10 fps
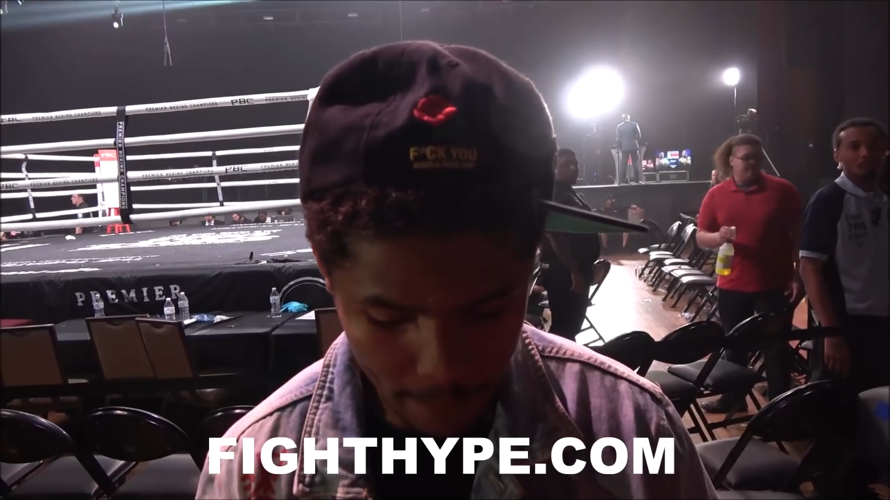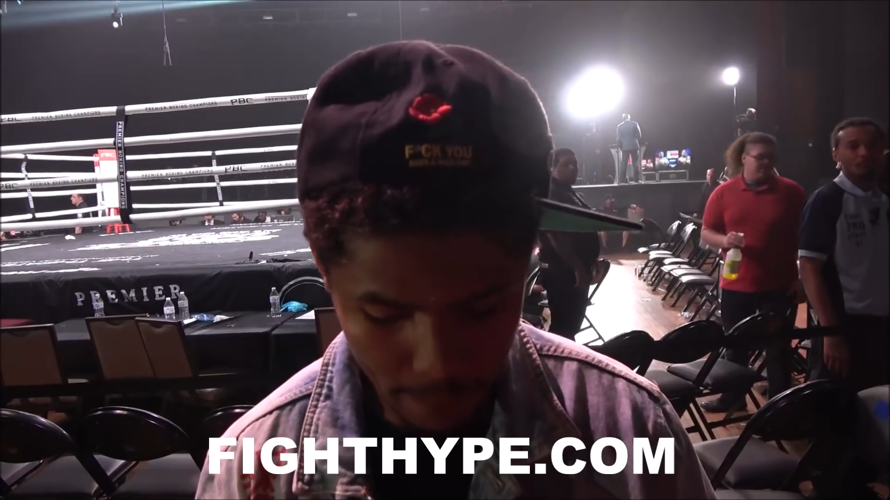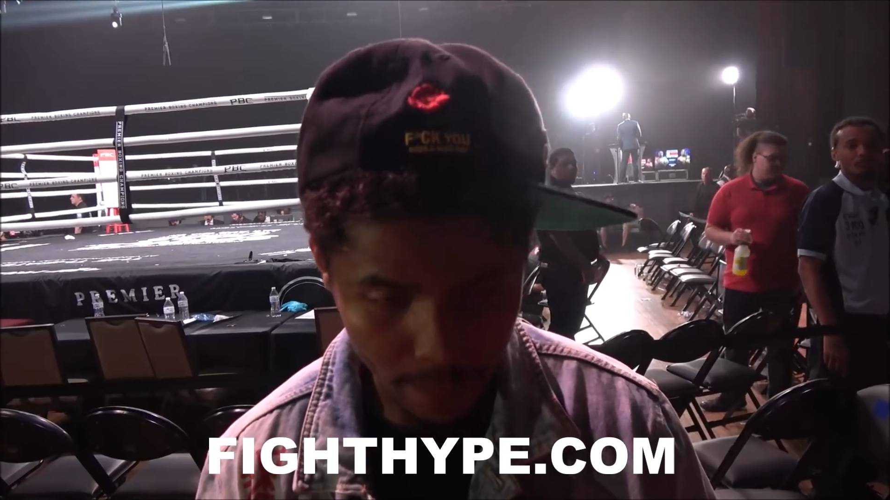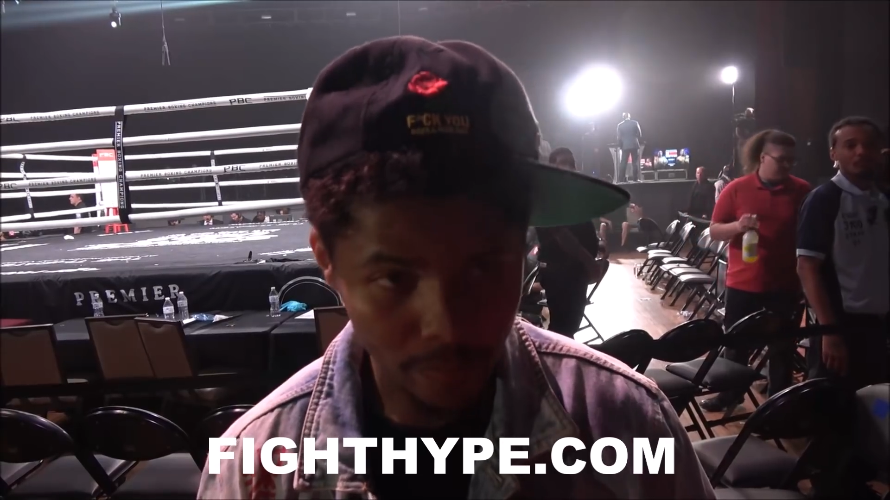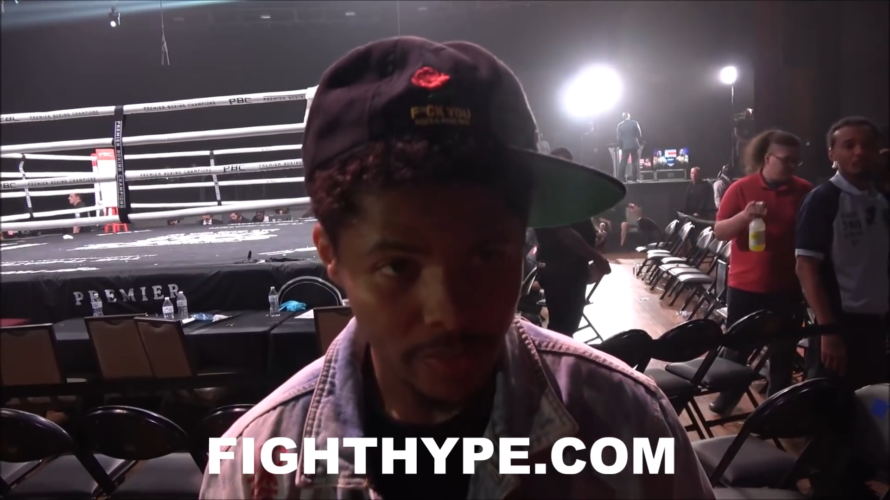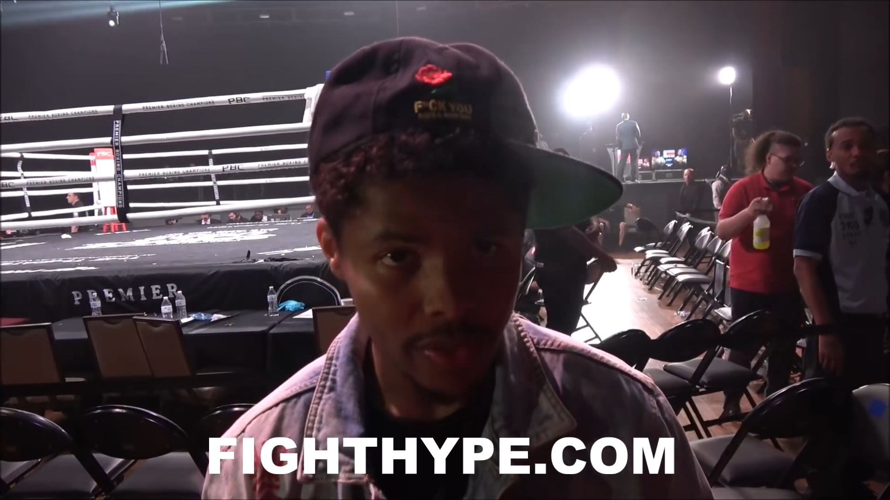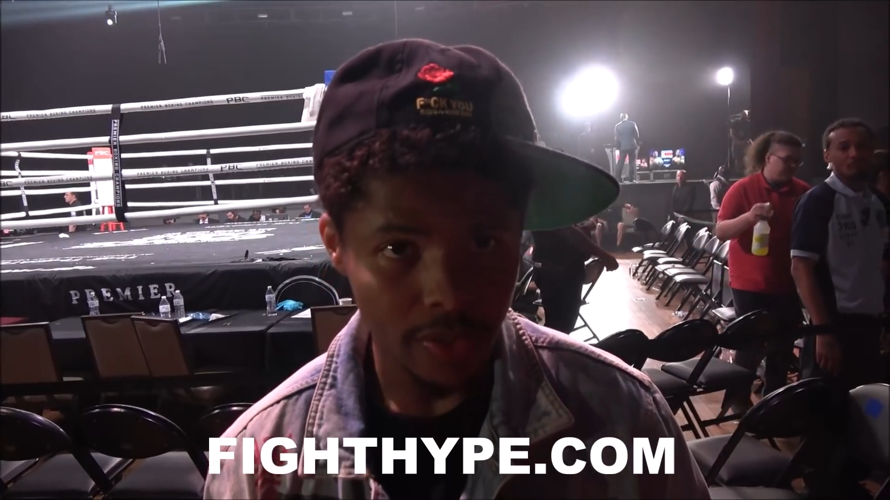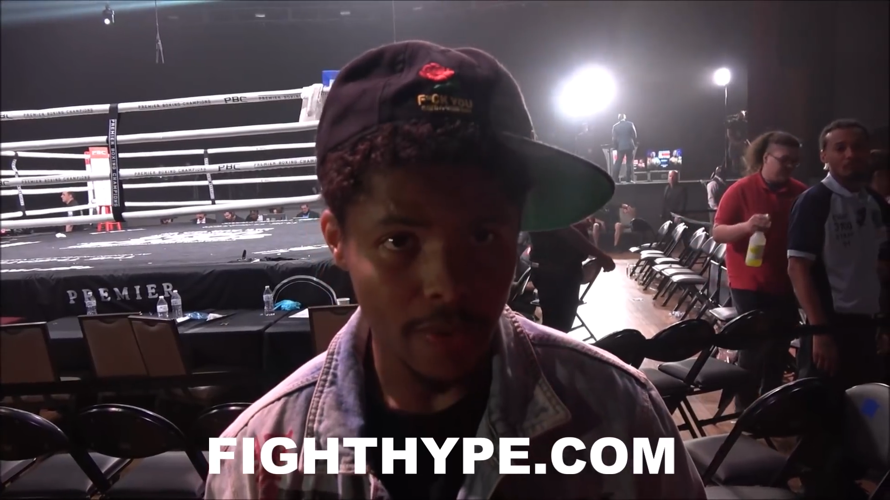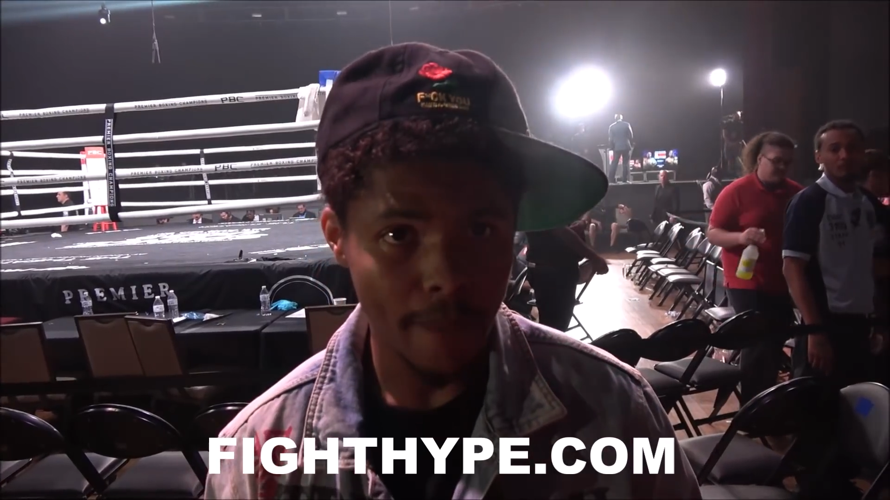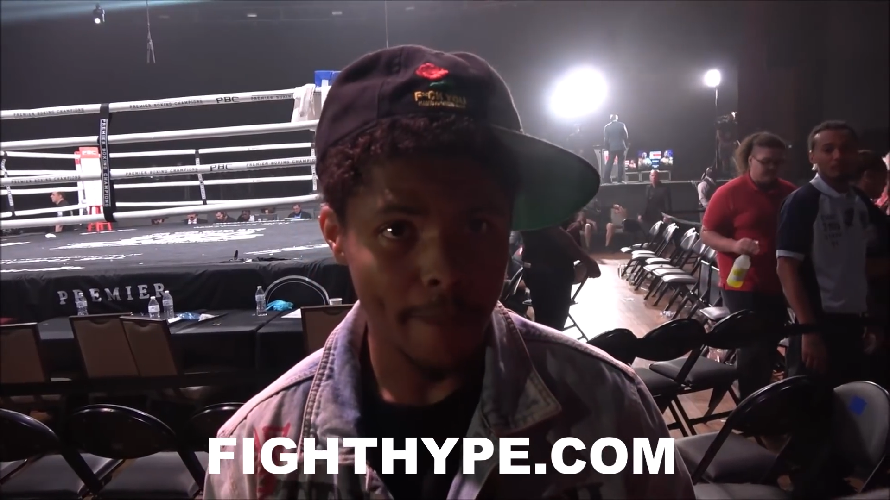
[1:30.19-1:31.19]
will
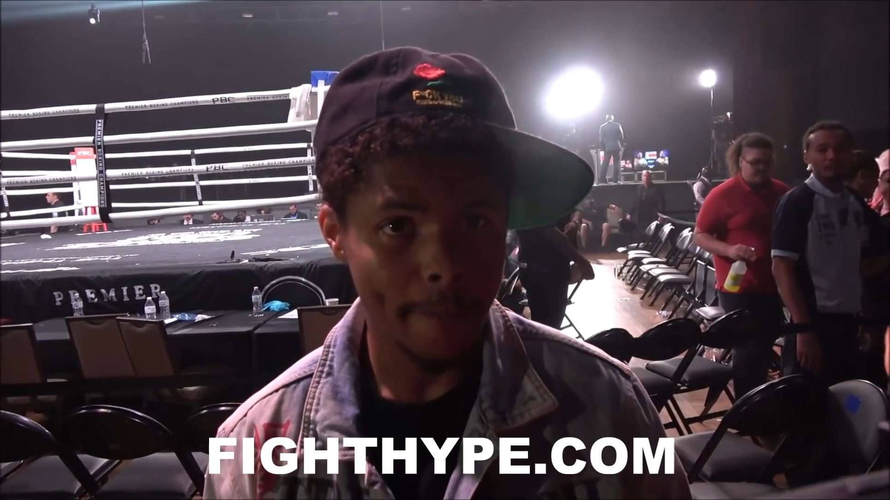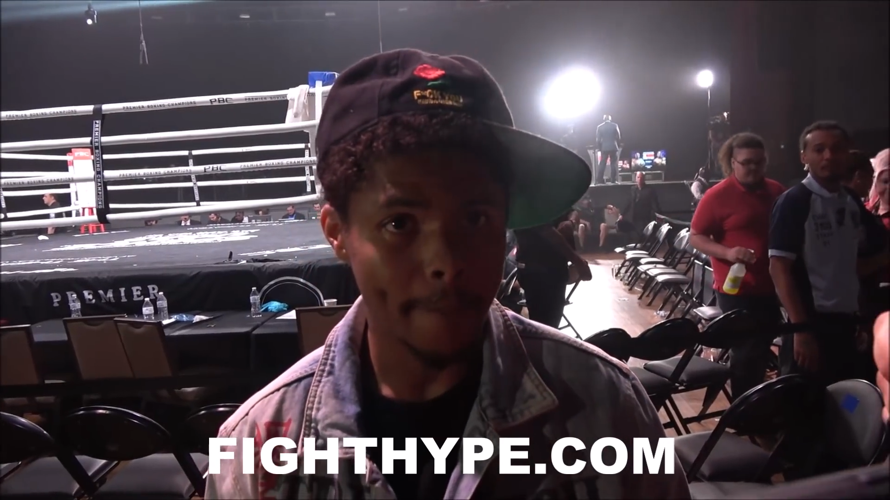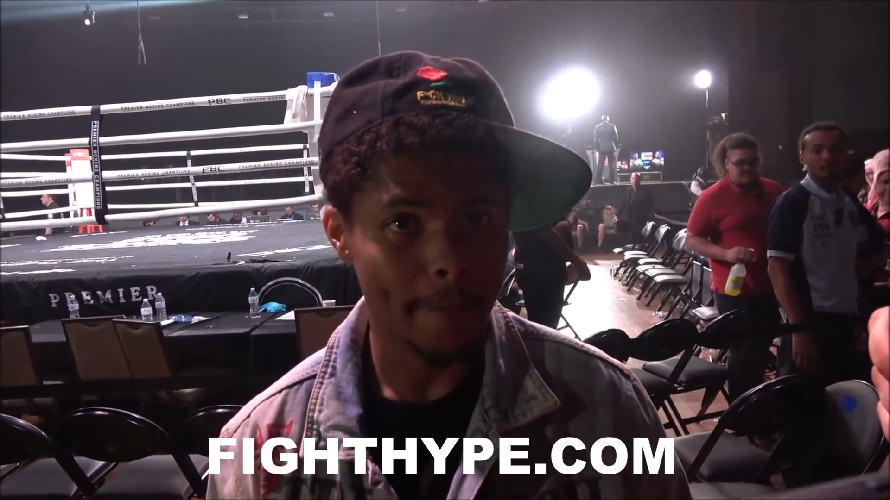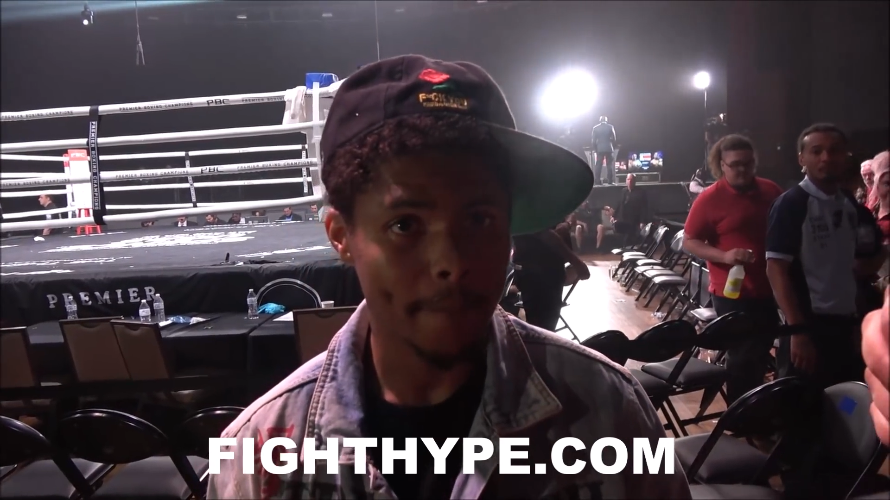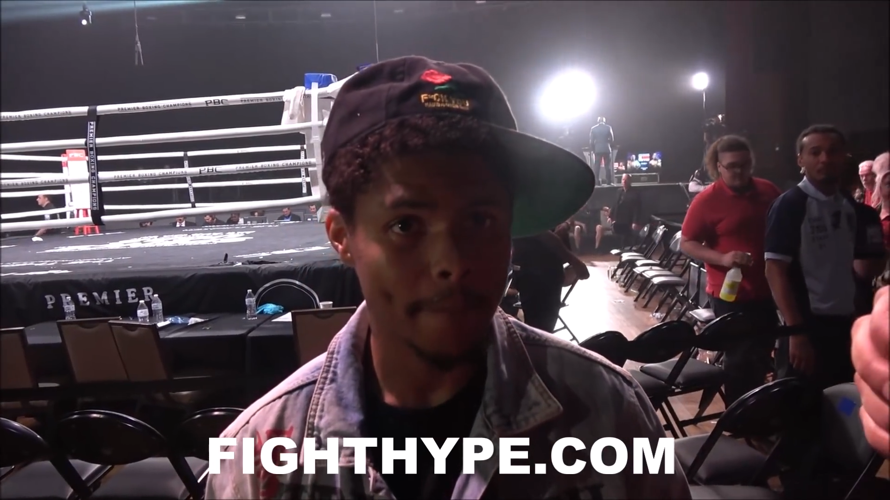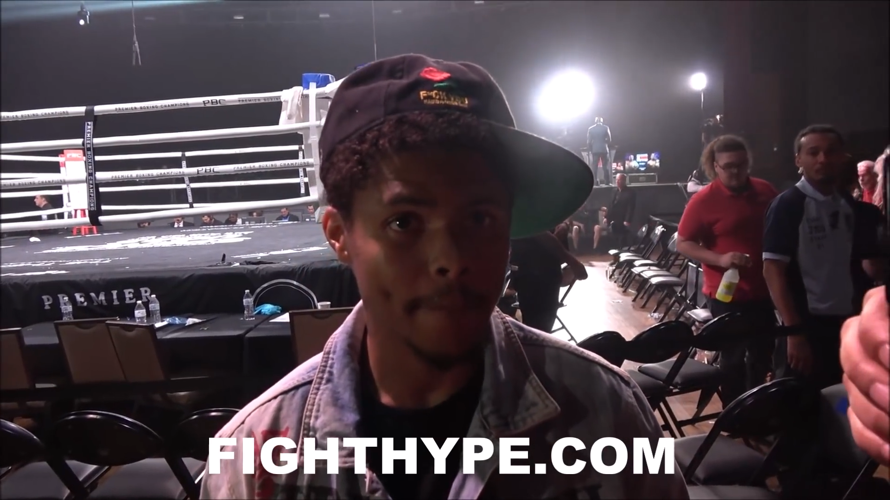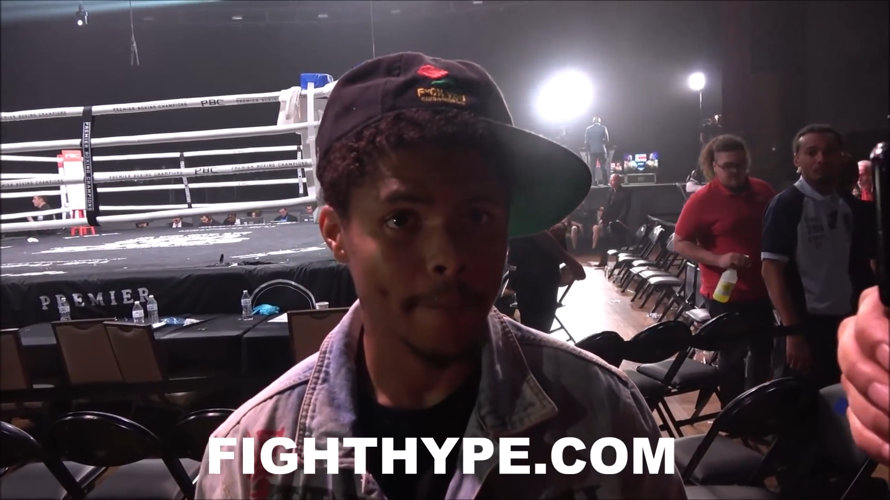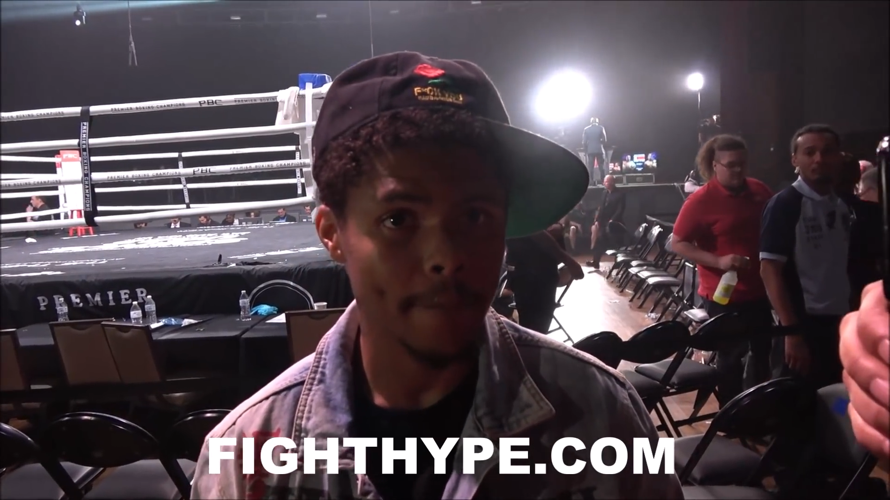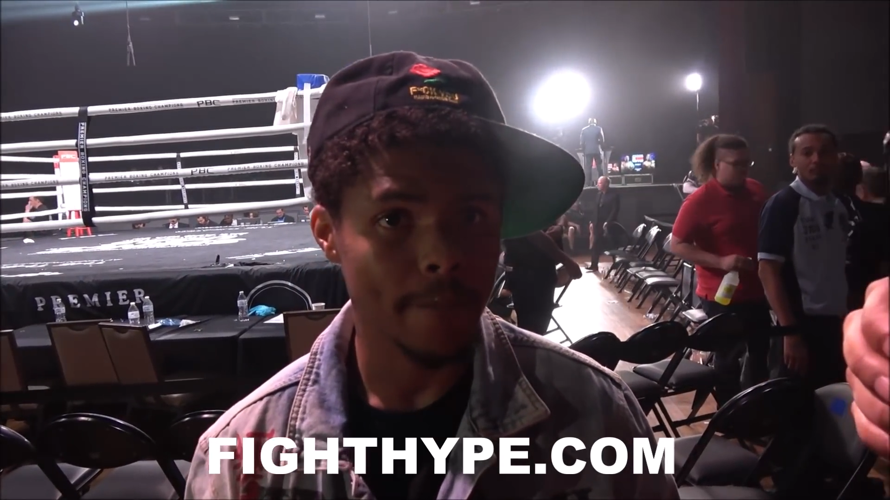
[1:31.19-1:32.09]
you stay at one thirty